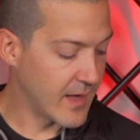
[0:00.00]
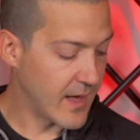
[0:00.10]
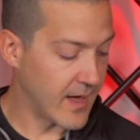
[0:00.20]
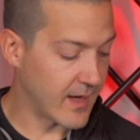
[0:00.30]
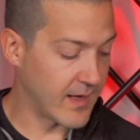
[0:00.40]

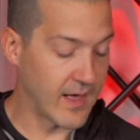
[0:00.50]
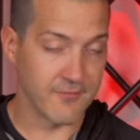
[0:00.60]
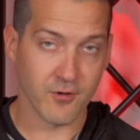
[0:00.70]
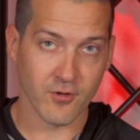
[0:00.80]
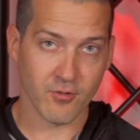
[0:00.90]
a
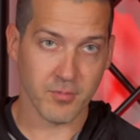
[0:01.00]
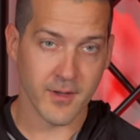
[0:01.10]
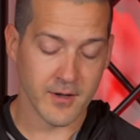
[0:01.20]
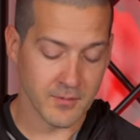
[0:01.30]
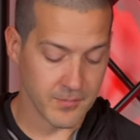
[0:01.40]
headphone
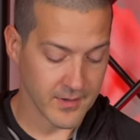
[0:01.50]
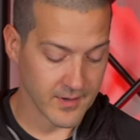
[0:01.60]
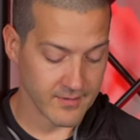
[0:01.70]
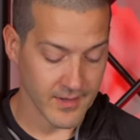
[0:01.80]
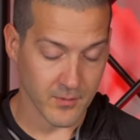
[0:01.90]
splitter,
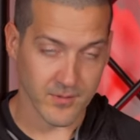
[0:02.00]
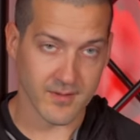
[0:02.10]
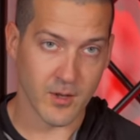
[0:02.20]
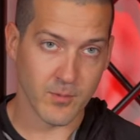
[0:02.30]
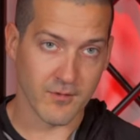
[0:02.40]
because like we
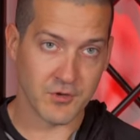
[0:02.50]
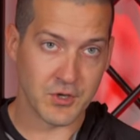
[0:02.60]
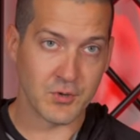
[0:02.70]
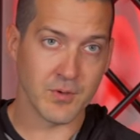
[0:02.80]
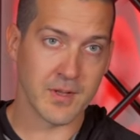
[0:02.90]
said, we have
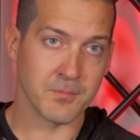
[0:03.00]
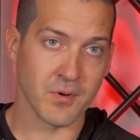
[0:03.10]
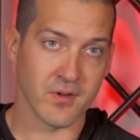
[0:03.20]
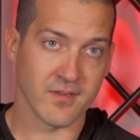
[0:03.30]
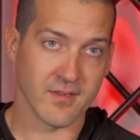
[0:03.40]
two
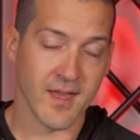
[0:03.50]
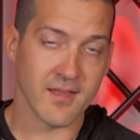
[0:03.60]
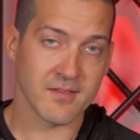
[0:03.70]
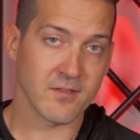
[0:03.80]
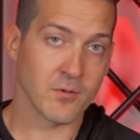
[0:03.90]
in-person
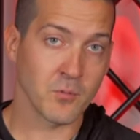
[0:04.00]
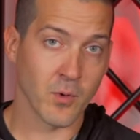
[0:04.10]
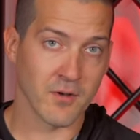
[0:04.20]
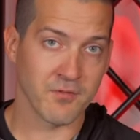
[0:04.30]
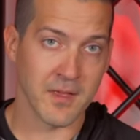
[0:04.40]
guests, so
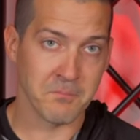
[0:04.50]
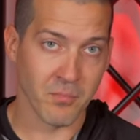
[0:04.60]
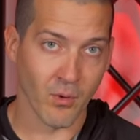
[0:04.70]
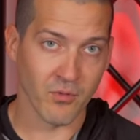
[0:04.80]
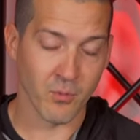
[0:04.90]
what if they
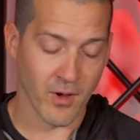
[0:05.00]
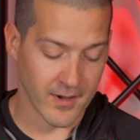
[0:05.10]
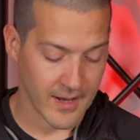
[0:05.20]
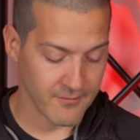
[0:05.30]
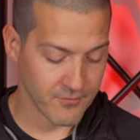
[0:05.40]
both
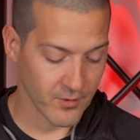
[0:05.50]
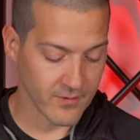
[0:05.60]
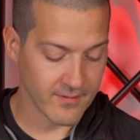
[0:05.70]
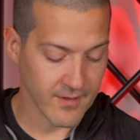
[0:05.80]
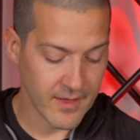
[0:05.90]
want
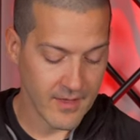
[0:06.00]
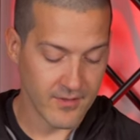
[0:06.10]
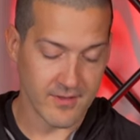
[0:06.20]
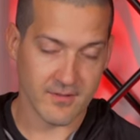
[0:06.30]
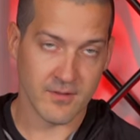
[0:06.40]
headphones?
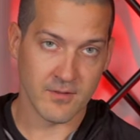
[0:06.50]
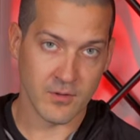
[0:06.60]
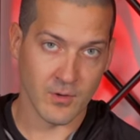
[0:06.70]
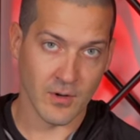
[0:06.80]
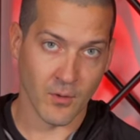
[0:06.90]
This
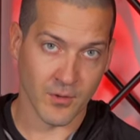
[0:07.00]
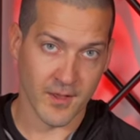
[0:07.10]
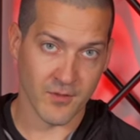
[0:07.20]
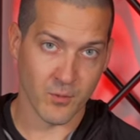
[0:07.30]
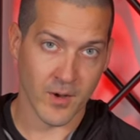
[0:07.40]
unit only
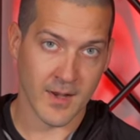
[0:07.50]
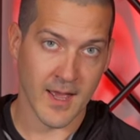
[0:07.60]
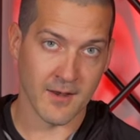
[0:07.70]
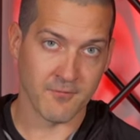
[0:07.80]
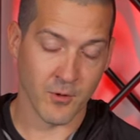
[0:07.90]
has one
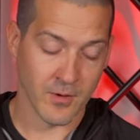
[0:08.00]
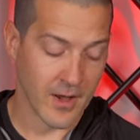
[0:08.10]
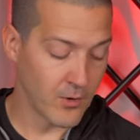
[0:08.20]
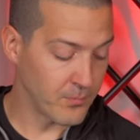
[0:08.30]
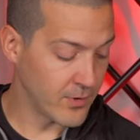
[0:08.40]
headphone
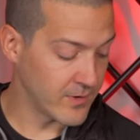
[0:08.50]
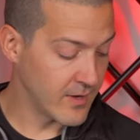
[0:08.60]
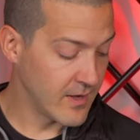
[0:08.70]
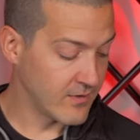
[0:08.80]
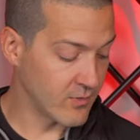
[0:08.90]
output,
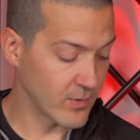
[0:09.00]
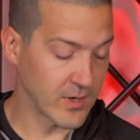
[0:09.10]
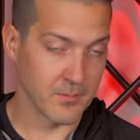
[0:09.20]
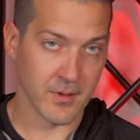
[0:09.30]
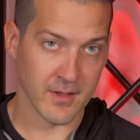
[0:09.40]
so we're
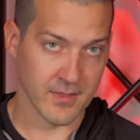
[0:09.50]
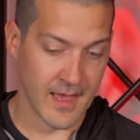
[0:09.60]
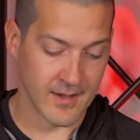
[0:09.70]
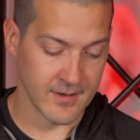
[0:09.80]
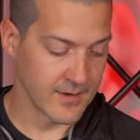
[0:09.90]
going to plug
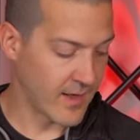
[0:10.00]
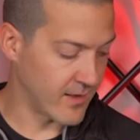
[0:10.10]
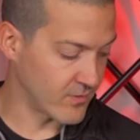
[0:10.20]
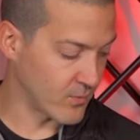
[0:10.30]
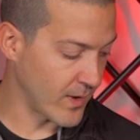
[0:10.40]
that in
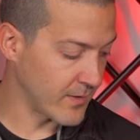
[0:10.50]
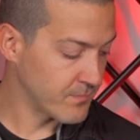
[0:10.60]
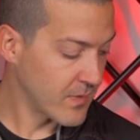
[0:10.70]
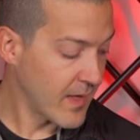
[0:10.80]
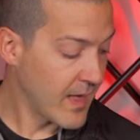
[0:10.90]
as
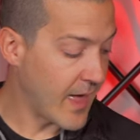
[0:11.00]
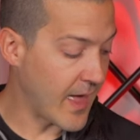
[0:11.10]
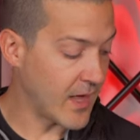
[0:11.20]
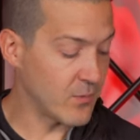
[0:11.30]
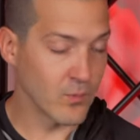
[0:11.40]
well.
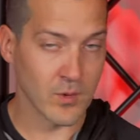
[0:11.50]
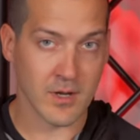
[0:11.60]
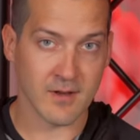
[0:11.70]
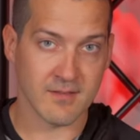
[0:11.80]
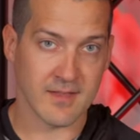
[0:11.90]
And we're
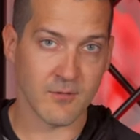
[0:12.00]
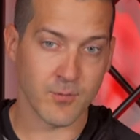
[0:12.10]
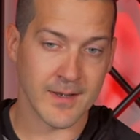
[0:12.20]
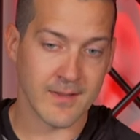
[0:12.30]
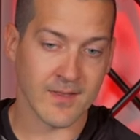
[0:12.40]
going to see if
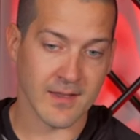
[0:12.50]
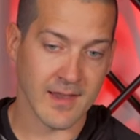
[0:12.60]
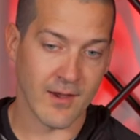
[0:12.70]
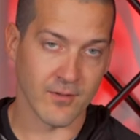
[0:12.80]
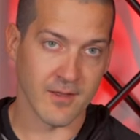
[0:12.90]
we need the
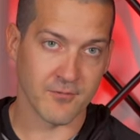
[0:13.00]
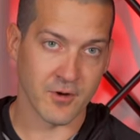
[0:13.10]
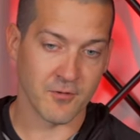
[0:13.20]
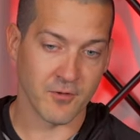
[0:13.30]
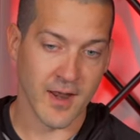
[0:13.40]

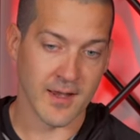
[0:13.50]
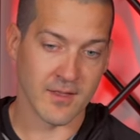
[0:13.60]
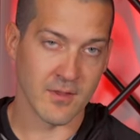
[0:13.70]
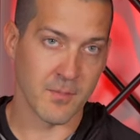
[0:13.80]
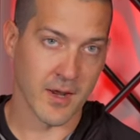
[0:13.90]
Cloudlifter for any
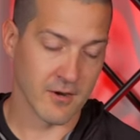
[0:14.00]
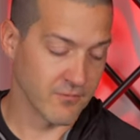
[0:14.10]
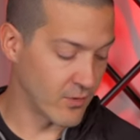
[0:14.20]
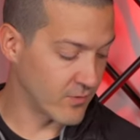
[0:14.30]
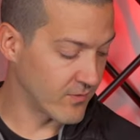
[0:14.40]
of the
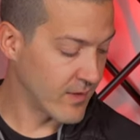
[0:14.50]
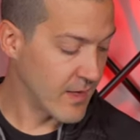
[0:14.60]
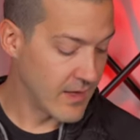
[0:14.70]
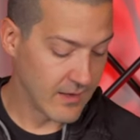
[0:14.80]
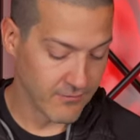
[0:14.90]
microphones.
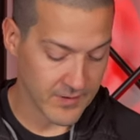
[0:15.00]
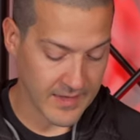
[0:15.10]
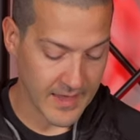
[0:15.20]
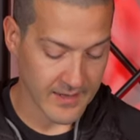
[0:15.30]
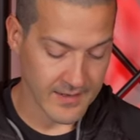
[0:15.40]
If the
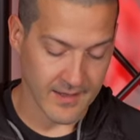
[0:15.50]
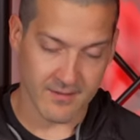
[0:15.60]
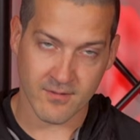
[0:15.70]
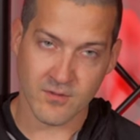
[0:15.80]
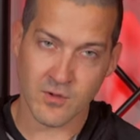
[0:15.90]
gain
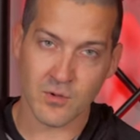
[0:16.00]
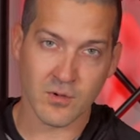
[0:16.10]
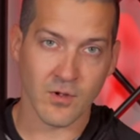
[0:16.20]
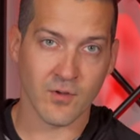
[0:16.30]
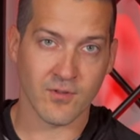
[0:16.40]
gets too
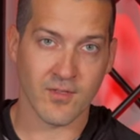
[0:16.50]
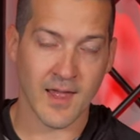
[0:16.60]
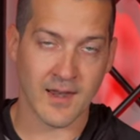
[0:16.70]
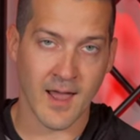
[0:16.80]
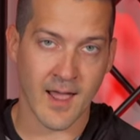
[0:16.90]
close to
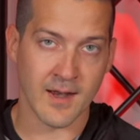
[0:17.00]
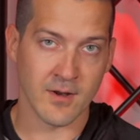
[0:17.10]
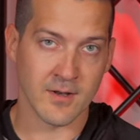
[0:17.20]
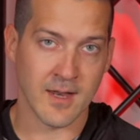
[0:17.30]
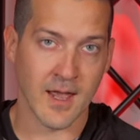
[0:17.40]
that 9
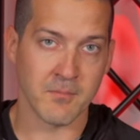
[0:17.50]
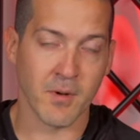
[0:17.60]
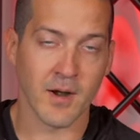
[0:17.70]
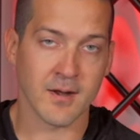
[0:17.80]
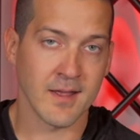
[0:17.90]
out of 10
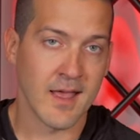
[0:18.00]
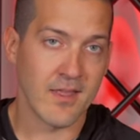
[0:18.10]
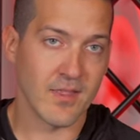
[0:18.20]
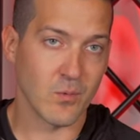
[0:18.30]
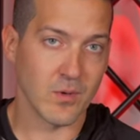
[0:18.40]
mark,
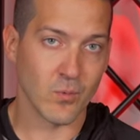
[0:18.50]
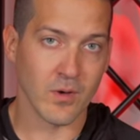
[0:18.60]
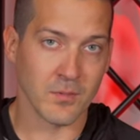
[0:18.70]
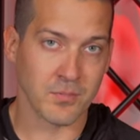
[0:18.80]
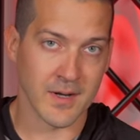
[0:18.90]
then we
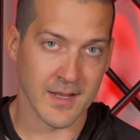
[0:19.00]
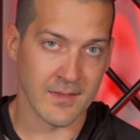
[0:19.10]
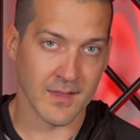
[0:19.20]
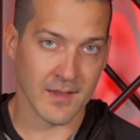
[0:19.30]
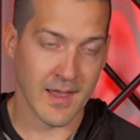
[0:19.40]
will bring
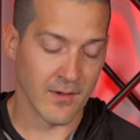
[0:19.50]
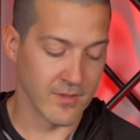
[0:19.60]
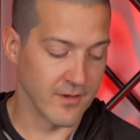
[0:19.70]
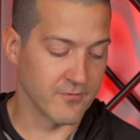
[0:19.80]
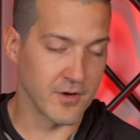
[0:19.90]
in the
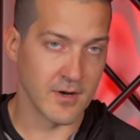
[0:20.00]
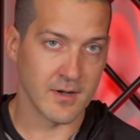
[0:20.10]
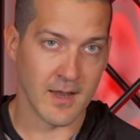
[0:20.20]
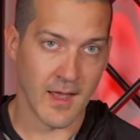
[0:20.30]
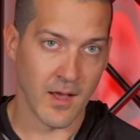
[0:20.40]

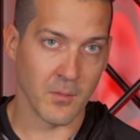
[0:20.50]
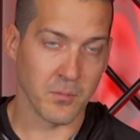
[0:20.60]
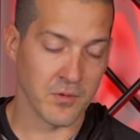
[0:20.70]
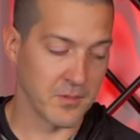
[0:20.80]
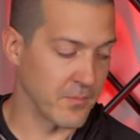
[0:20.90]
Cloudlifter to
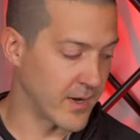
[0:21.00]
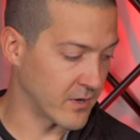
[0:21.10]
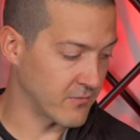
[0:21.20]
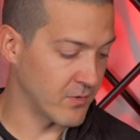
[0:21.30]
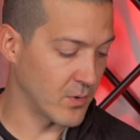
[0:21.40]
help with the
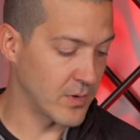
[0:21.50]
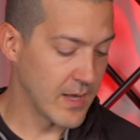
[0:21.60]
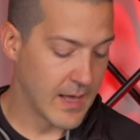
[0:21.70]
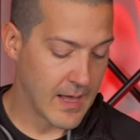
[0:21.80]
microphone.